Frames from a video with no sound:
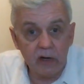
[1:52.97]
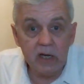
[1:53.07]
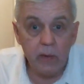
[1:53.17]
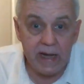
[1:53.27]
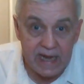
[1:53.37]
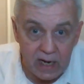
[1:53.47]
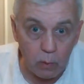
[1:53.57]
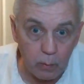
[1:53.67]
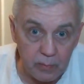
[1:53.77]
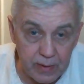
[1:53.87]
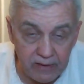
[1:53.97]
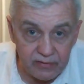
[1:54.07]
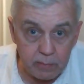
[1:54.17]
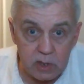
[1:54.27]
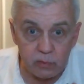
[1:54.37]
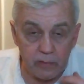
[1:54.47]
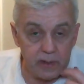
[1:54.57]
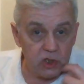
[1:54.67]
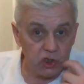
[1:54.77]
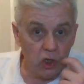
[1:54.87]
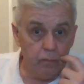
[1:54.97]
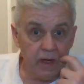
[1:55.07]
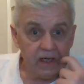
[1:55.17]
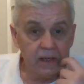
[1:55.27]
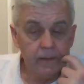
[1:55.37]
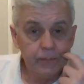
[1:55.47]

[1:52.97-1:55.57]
anywhere near what we paid for him because we've been stupid.